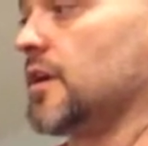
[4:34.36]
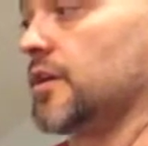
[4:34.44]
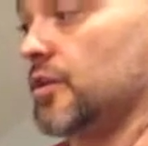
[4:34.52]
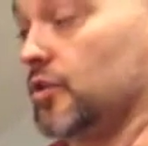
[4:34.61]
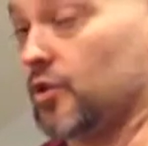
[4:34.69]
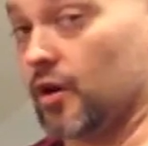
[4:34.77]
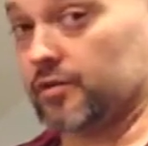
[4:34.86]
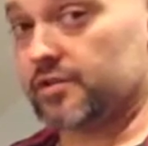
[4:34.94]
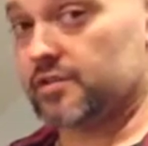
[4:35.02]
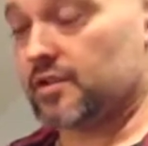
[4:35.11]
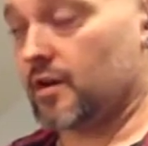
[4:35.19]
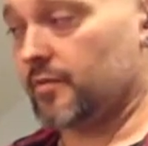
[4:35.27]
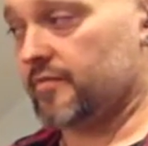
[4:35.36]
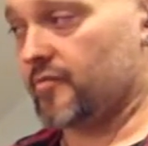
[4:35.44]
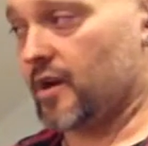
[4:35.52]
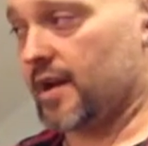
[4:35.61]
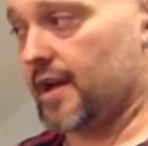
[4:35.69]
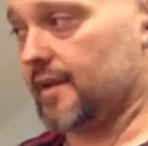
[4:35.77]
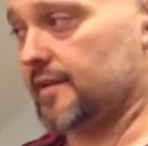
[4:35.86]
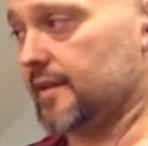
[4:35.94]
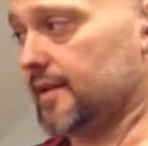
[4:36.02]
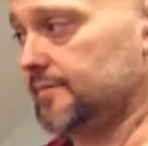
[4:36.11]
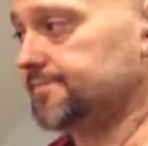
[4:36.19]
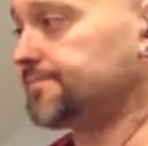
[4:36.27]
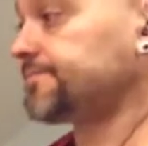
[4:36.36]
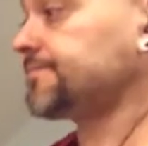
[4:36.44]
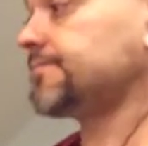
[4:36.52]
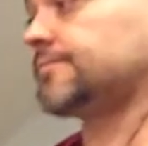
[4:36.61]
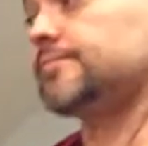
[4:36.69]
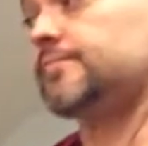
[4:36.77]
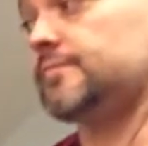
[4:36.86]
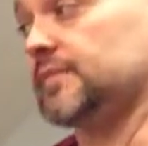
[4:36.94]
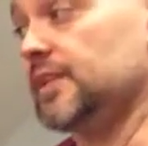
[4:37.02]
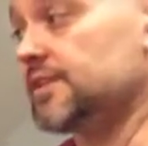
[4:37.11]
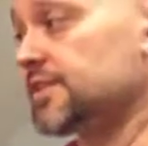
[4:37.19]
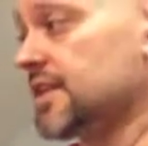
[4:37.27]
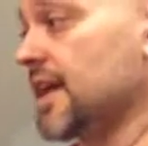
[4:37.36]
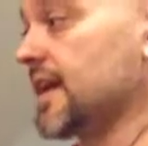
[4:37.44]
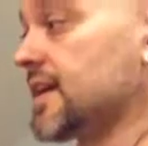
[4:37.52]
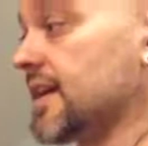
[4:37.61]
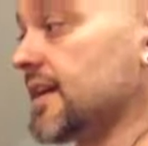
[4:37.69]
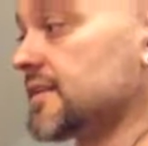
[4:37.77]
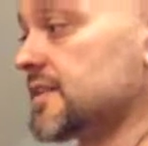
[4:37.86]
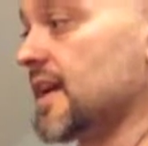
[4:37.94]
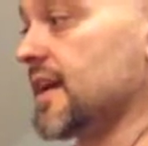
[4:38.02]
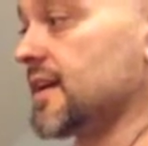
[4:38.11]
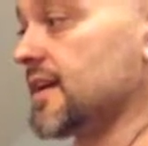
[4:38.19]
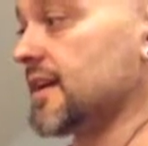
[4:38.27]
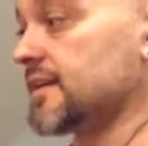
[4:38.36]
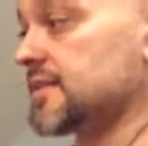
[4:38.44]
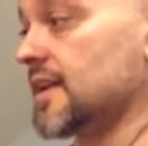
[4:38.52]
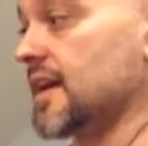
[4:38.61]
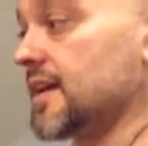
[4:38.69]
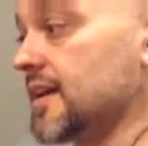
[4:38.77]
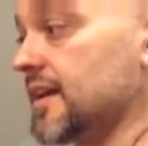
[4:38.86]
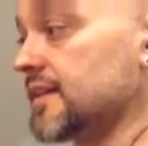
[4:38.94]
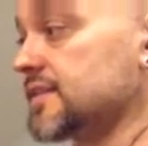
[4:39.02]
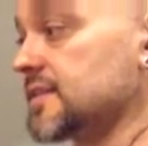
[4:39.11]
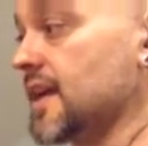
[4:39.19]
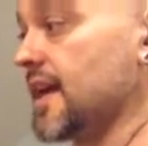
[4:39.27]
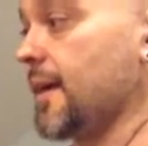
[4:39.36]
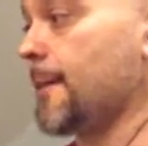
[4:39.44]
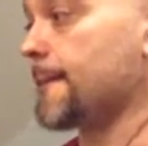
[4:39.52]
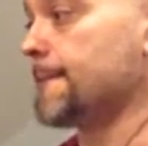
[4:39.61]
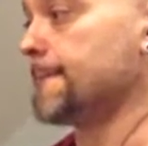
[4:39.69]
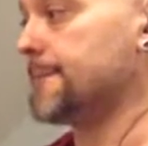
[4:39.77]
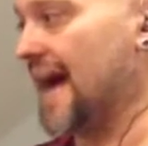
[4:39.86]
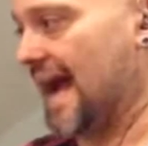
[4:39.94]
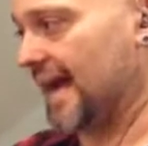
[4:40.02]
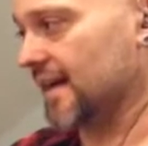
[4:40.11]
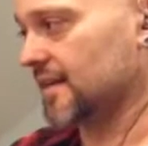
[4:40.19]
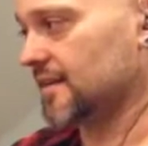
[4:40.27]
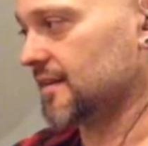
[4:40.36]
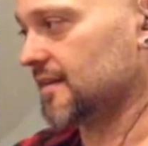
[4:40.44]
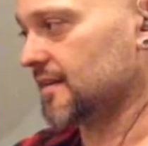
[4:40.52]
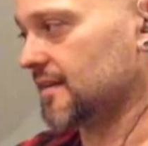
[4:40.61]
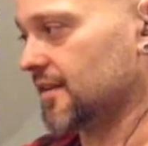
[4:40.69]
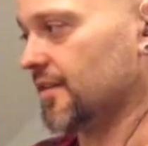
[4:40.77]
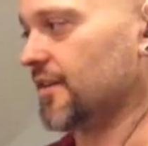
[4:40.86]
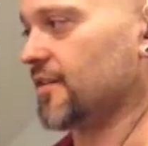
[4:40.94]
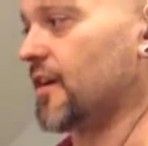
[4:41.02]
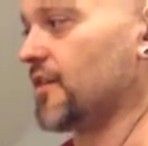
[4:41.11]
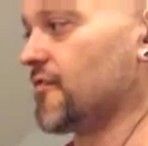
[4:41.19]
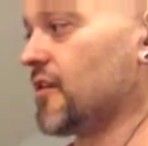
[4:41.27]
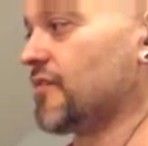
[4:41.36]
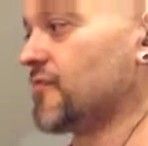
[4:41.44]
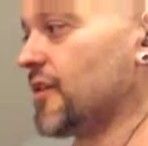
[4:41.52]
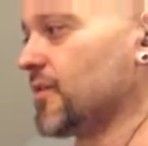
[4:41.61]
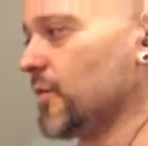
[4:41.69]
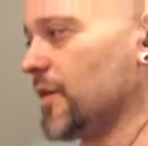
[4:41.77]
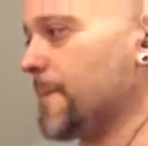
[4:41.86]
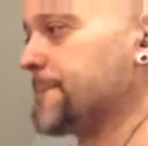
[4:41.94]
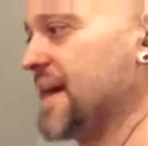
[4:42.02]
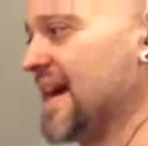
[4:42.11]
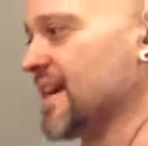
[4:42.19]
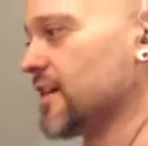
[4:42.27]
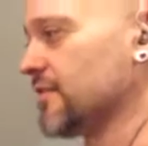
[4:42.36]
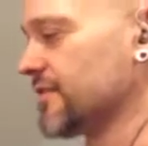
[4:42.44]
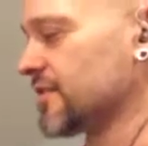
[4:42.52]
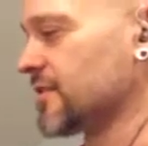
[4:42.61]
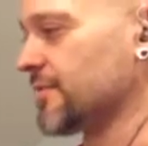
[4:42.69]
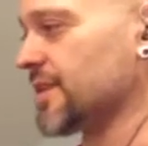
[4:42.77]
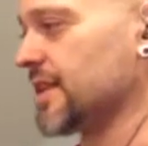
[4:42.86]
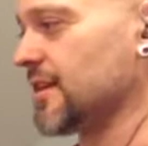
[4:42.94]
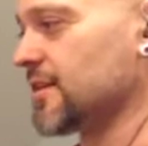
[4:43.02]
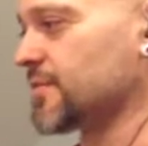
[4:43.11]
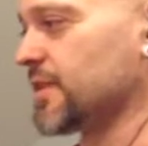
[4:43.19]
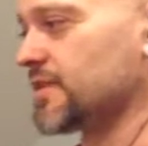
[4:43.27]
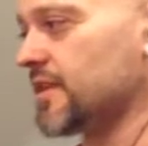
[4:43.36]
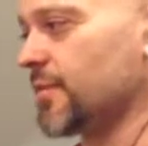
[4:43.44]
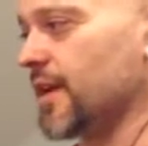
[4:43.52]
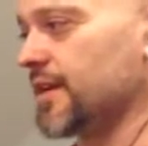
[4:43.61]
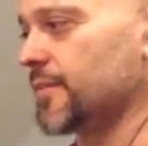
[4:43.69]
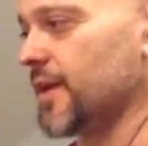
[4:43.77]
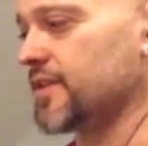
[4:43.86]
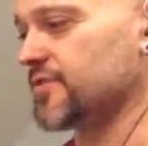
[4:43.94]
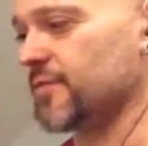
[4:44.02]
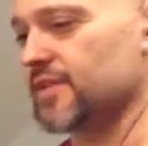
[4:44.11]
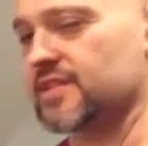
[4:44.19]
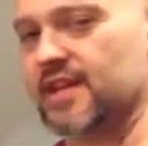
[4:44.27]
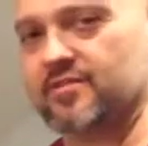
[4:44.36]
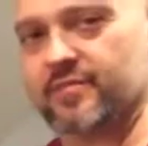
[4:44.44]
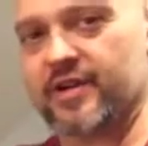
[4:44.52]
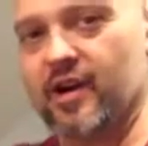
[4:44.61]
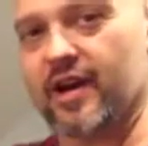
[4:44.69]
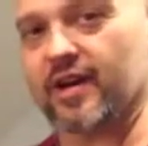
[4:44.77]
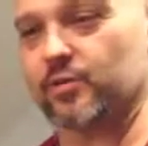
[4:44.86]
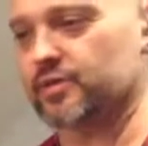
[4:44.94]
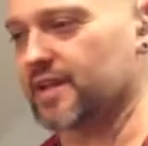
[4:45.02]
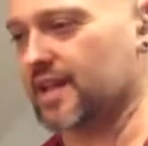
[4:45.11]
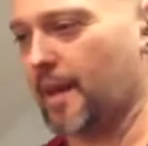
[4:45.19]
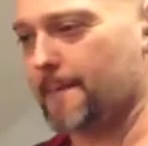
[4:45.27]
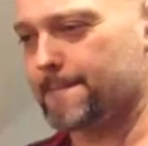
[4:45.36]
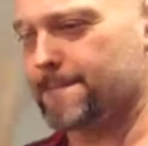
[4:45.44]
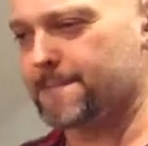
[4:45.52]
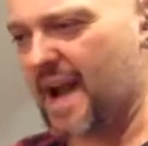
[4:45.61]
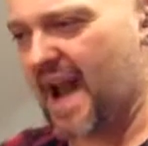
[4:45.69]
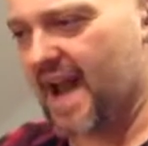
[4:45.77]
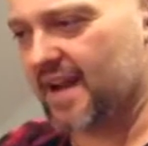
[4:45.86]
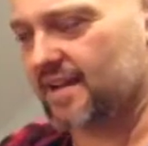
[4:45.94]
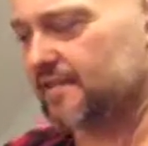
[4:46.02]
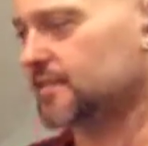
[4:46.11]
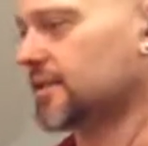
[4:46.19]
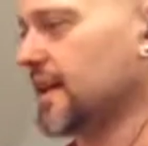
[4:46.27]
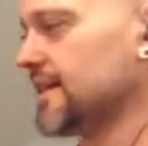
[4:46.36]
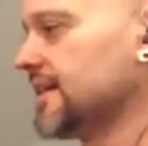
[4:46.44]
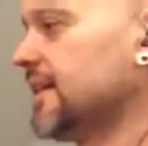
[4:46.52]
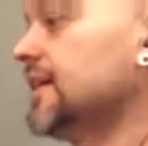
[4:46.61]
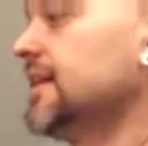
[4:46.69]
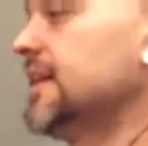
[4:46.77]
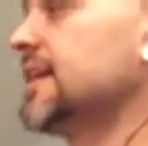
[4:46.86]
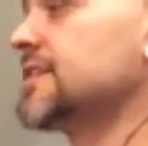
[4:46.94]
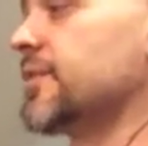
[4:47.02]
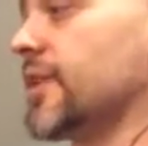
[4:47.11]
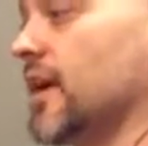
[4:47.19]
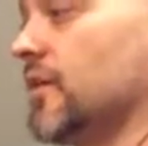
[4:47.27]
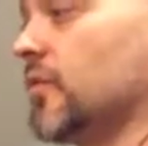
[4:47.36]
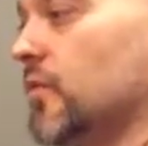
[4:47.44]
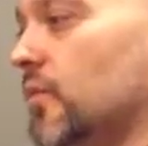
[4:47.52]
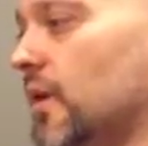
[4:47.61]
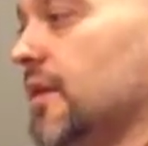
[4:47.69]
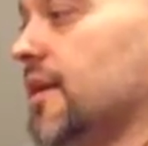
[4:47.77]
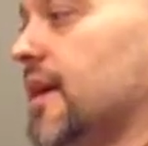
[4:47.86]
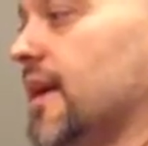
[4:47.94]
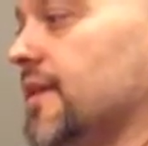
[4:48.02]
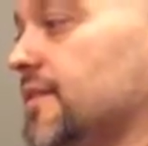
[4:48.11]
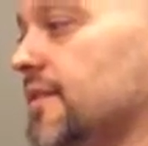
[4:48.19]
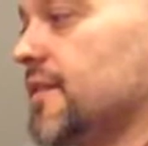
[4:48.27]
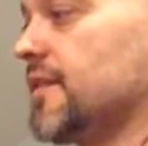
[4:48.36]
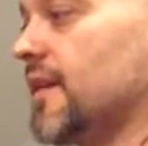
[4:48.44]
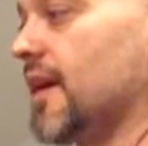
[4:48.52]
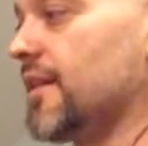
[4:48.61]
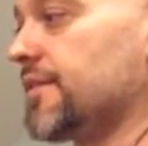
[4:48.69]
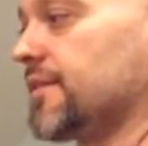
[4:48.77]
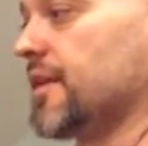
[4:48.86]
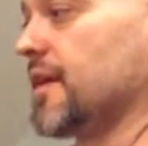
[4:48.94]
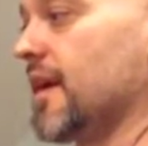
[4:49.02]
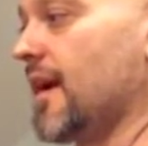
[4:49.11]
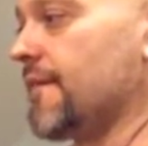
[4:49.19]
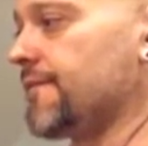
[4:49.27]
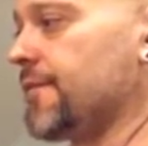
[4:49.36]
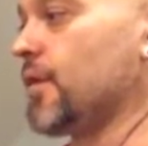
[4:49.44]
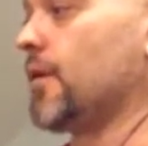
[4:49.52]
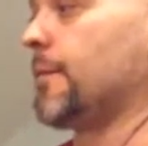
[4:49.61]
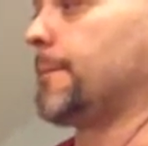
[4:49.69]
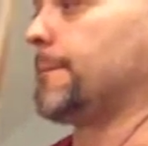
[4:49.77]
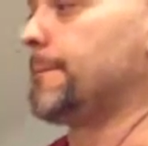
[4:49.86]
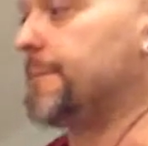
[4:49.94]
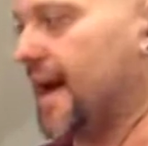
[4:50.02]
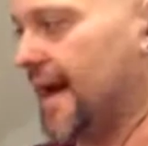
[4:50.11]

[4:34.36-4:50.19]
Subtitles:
got to start with the right hand here, snare kick, snare kick, snare kick, snare, bang. And I write the word bang over the top of that last bit, so you play your bass drum, your snare drum, your hi-hat all together. Okay, so we go 1 and 2 and 3 and 4, bang.